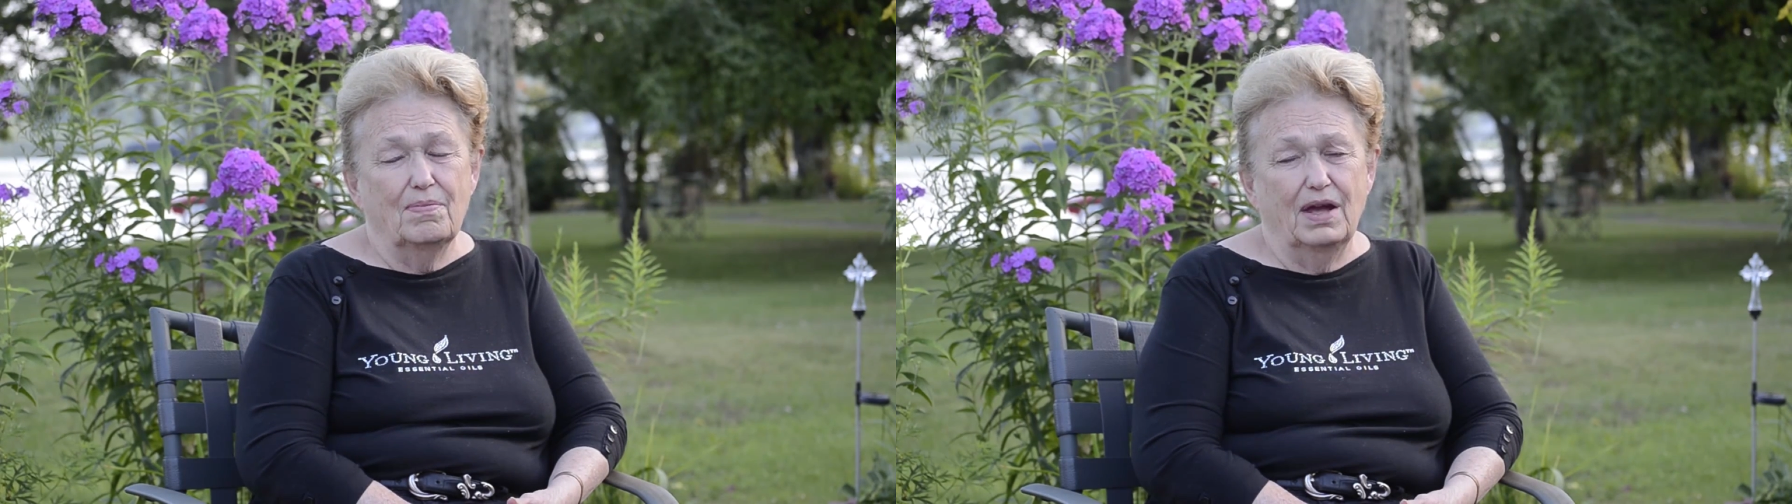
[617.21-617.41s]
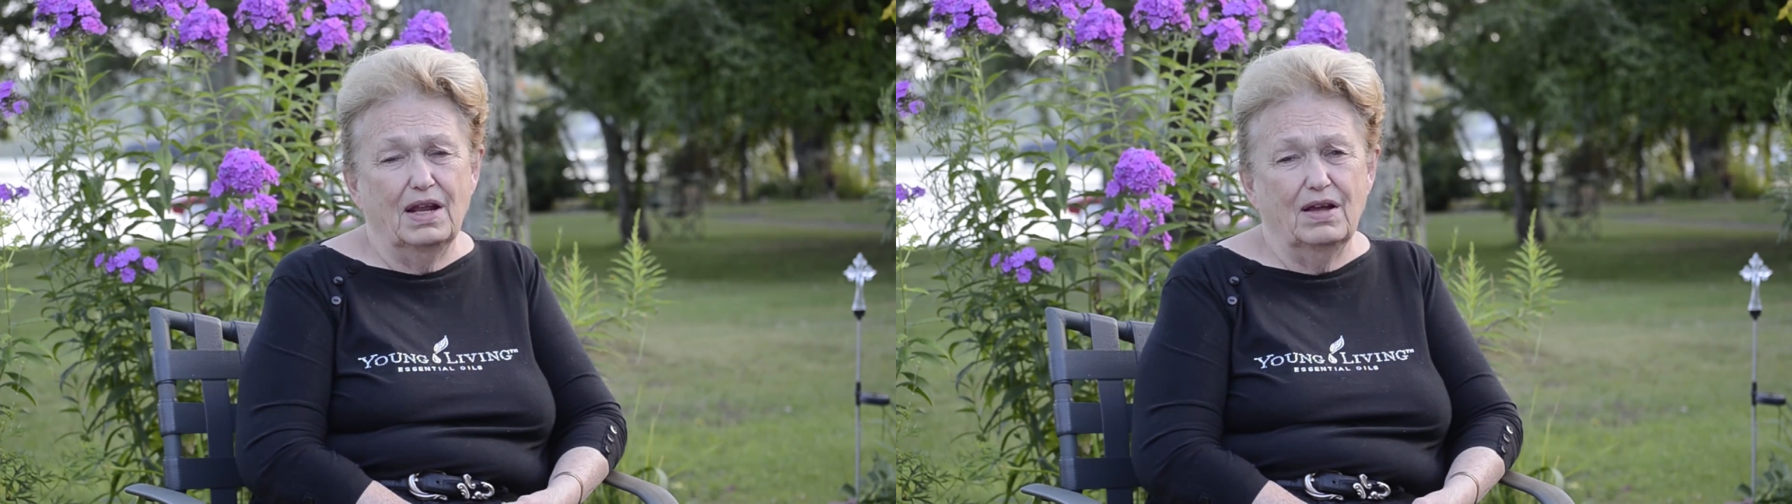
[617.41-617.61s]

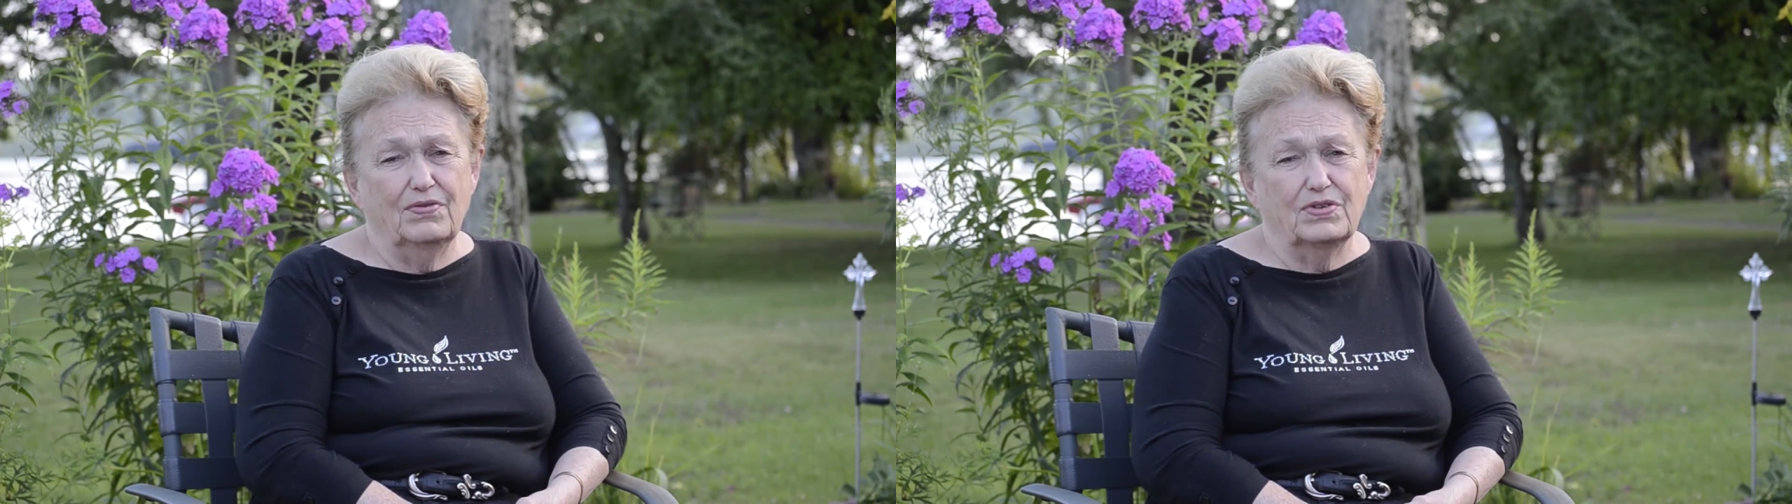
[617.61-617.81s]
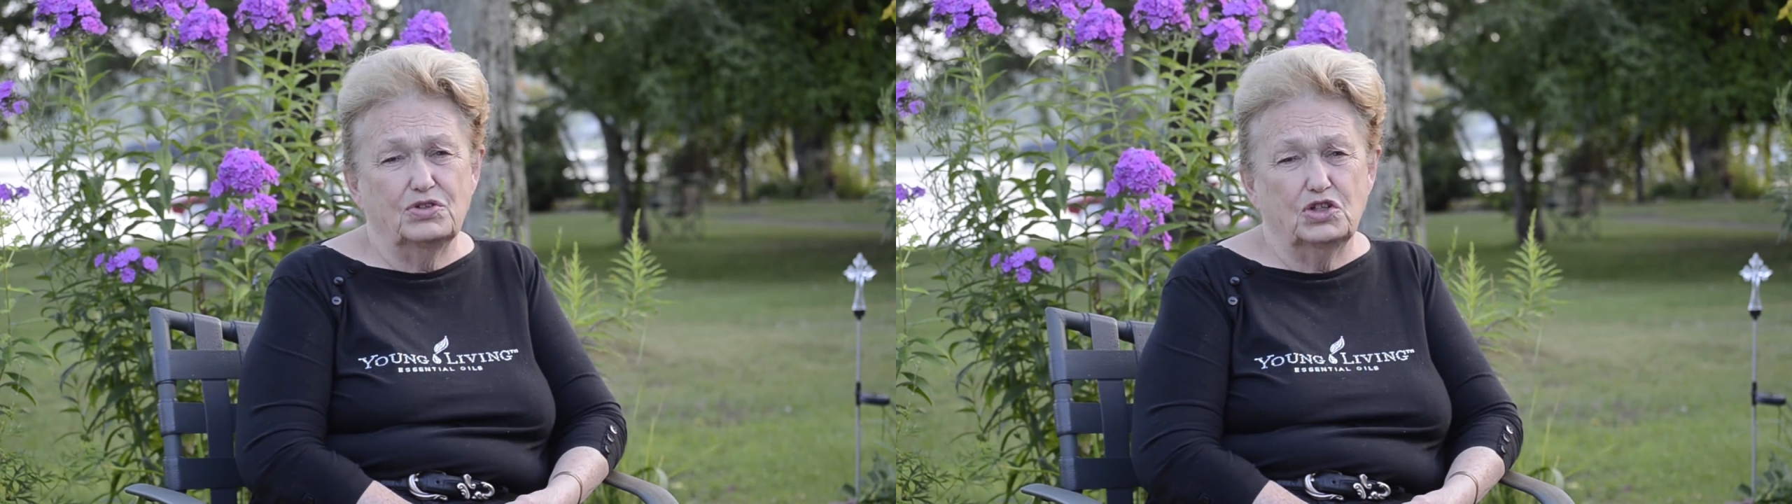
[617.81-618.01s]
Many
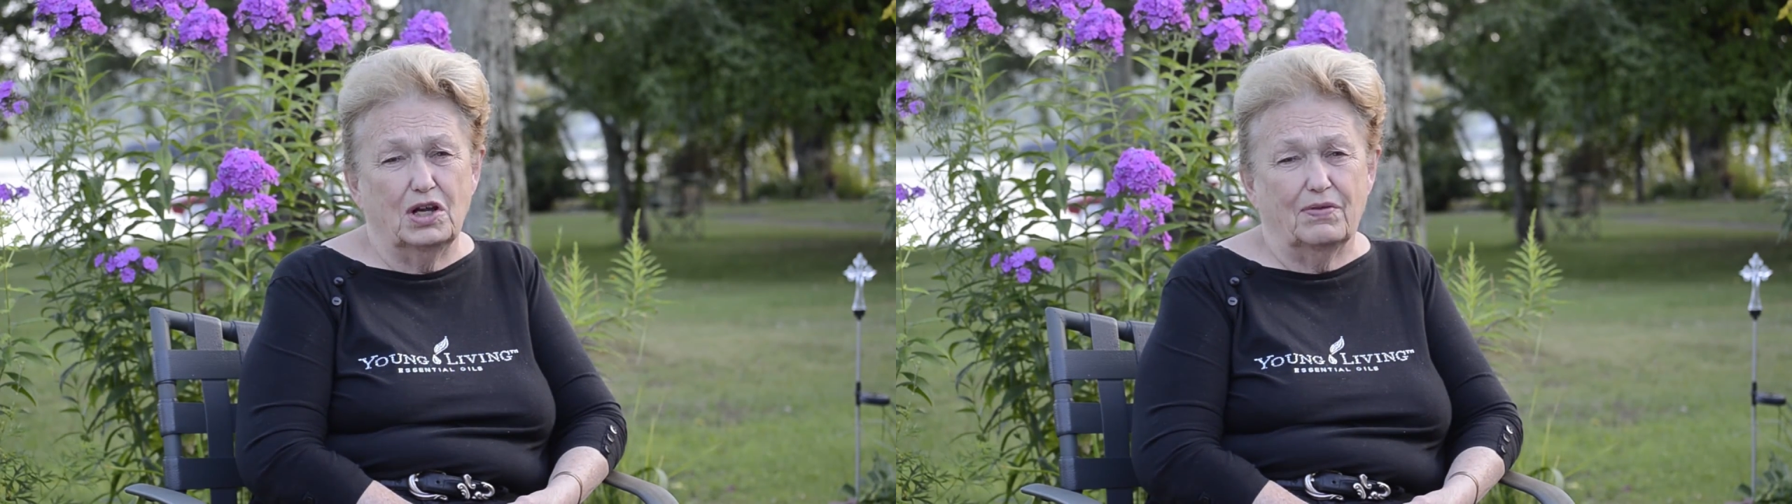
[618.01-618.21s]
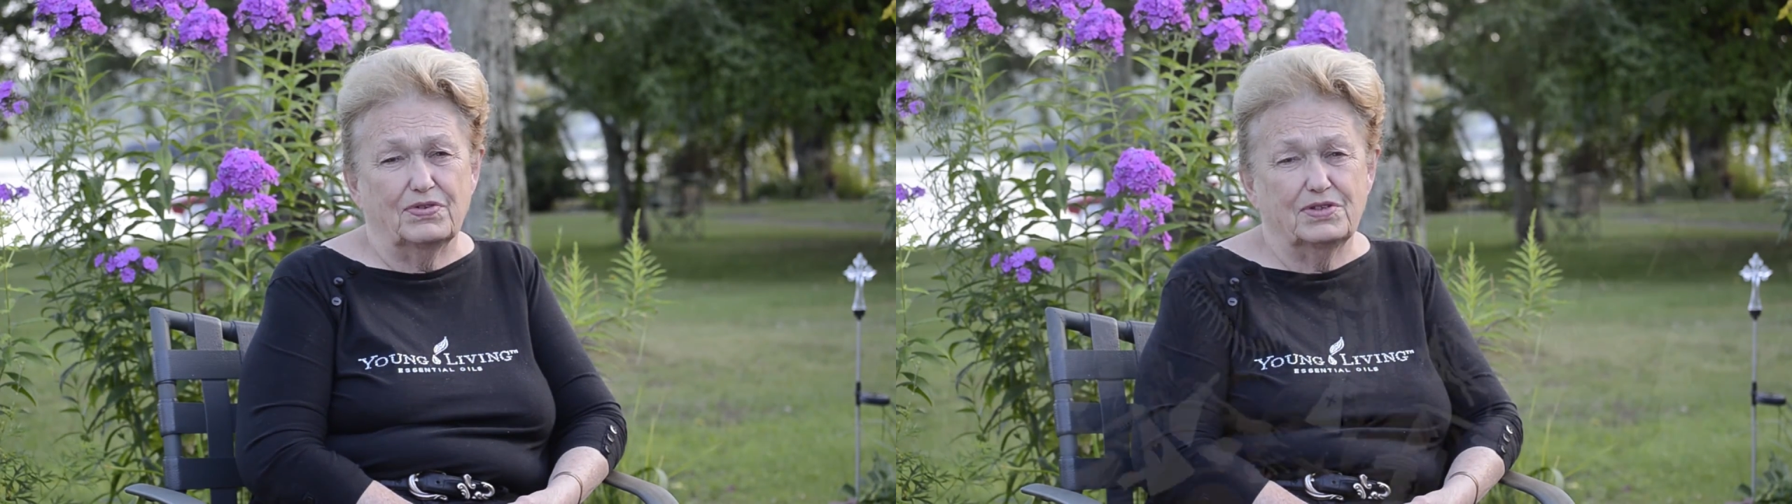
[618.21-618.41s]
of the
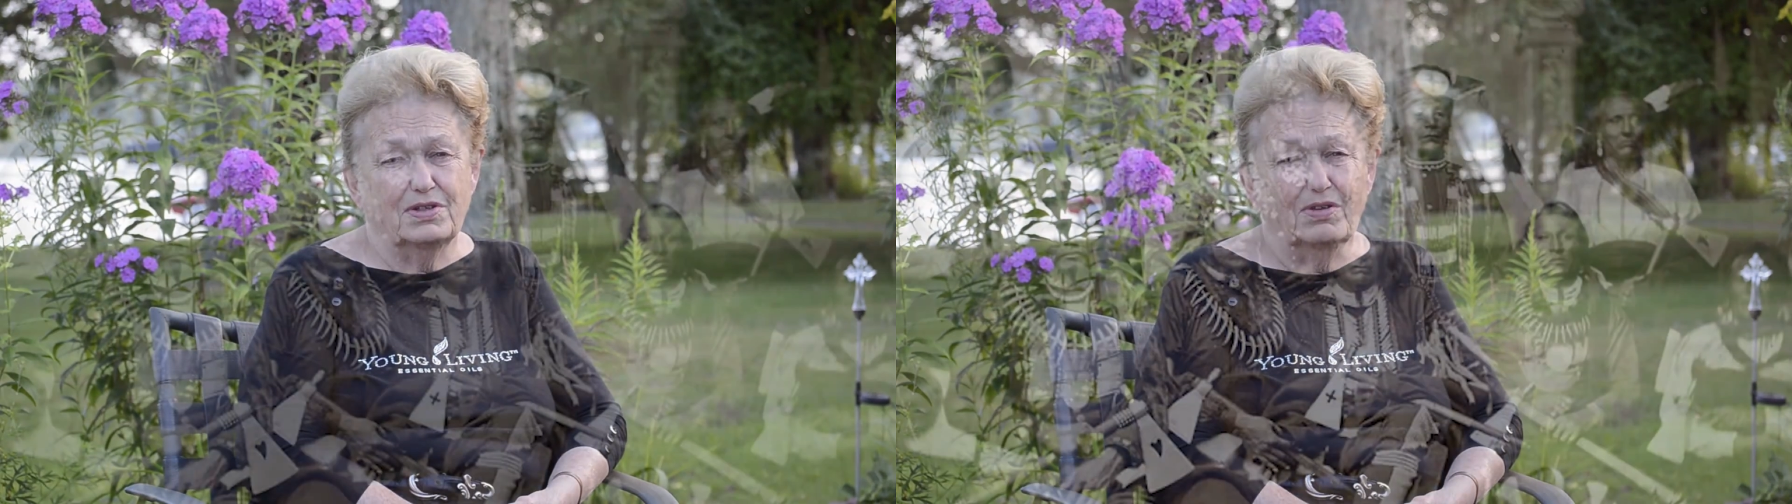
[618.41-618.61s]
chiefs,